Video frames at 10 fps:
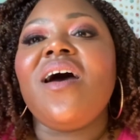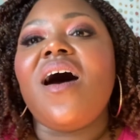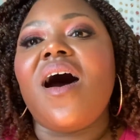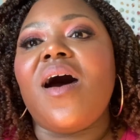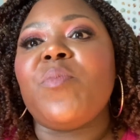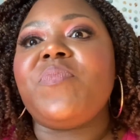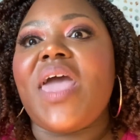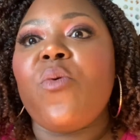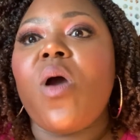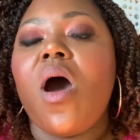they
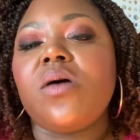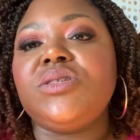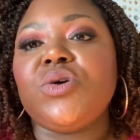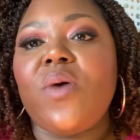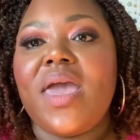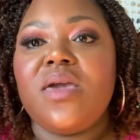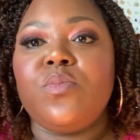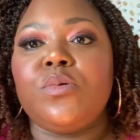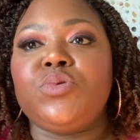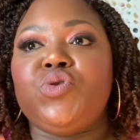were also
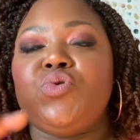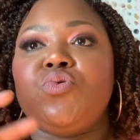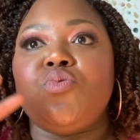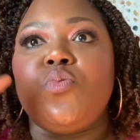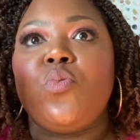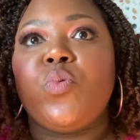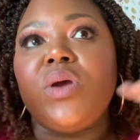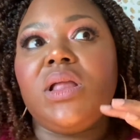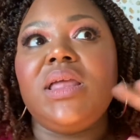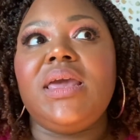able to
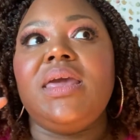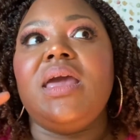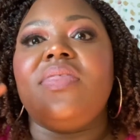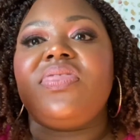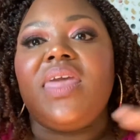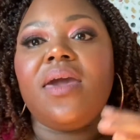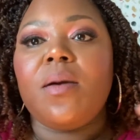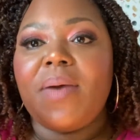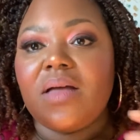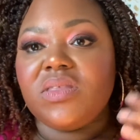really think
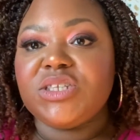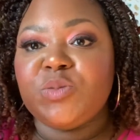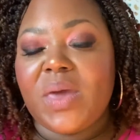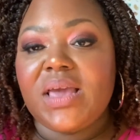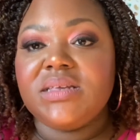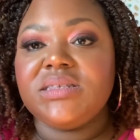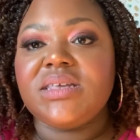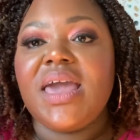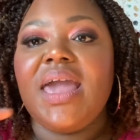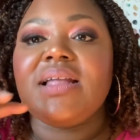about the space
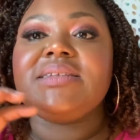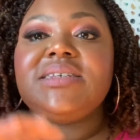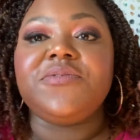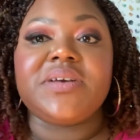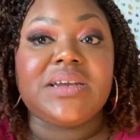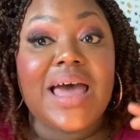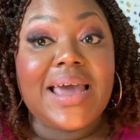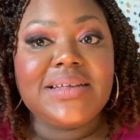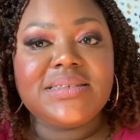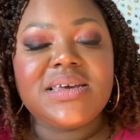in a different
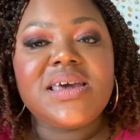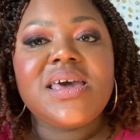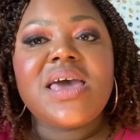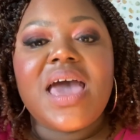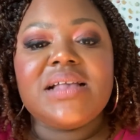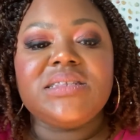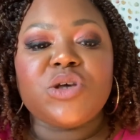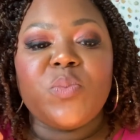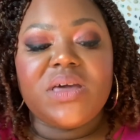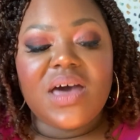light. And
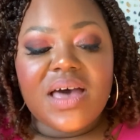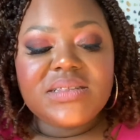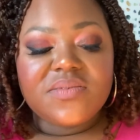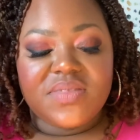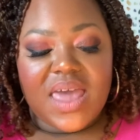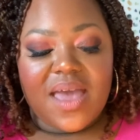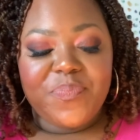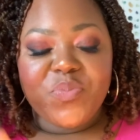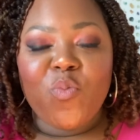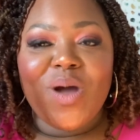so because of that,
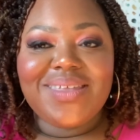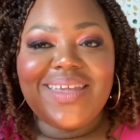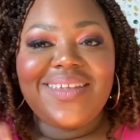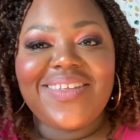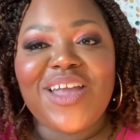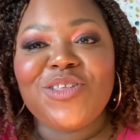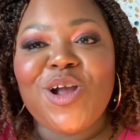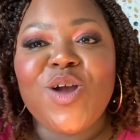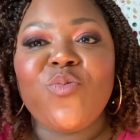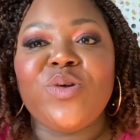one thing that they
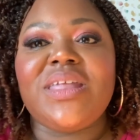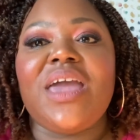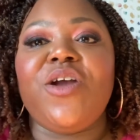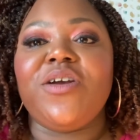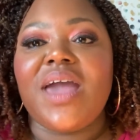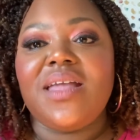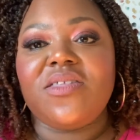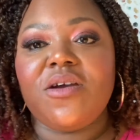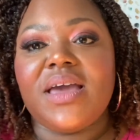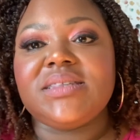learned when they created
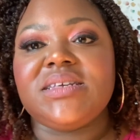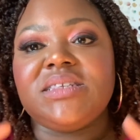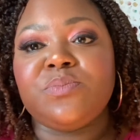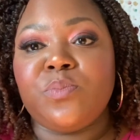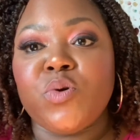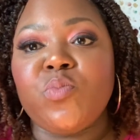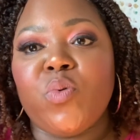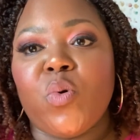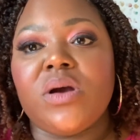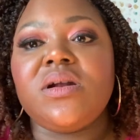their Essence mood
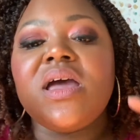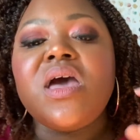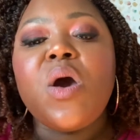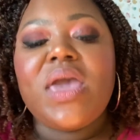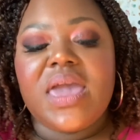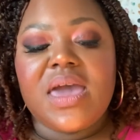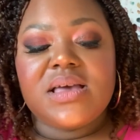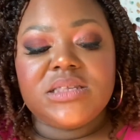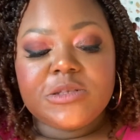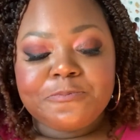board
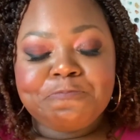is